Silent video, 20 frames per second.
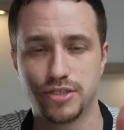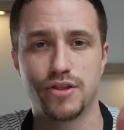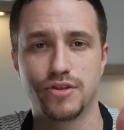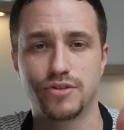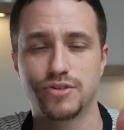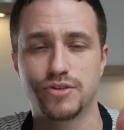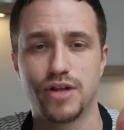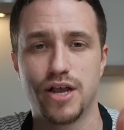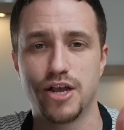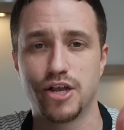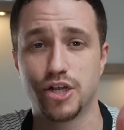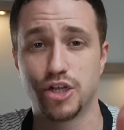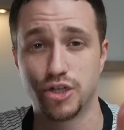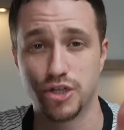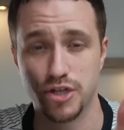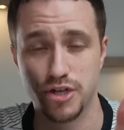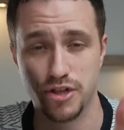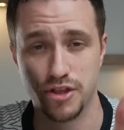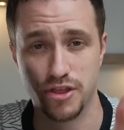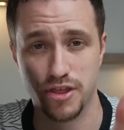Those are not
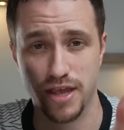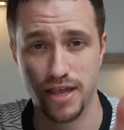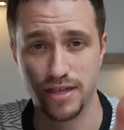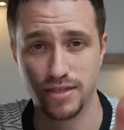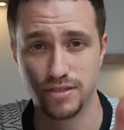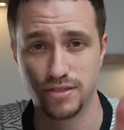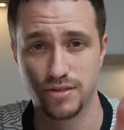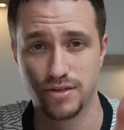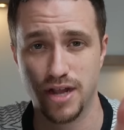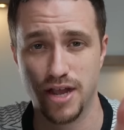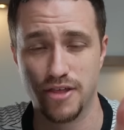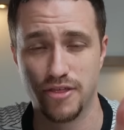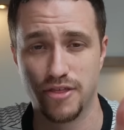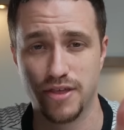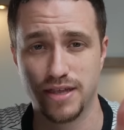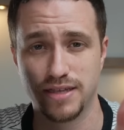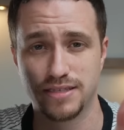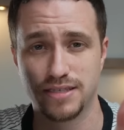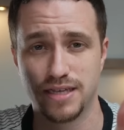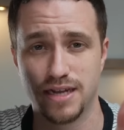good things. They're not
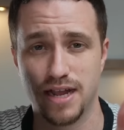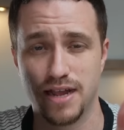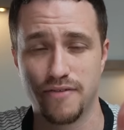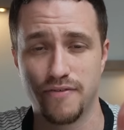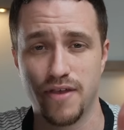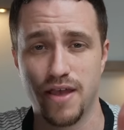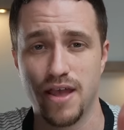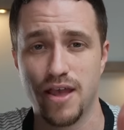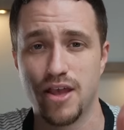things that I've